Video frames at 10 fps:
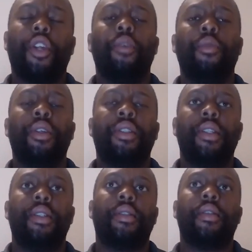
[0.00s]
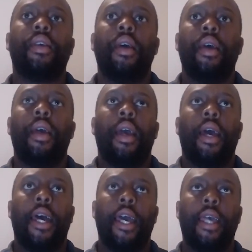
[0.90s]
with the communities
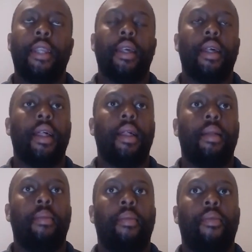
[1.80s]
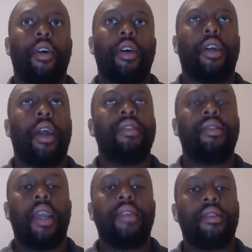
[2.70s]
and the
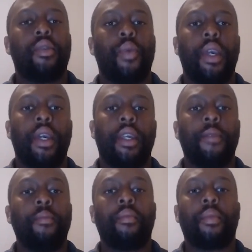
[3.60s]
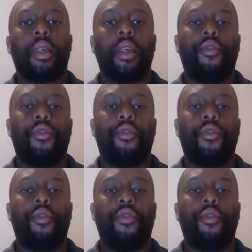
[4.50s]
current states that we're in,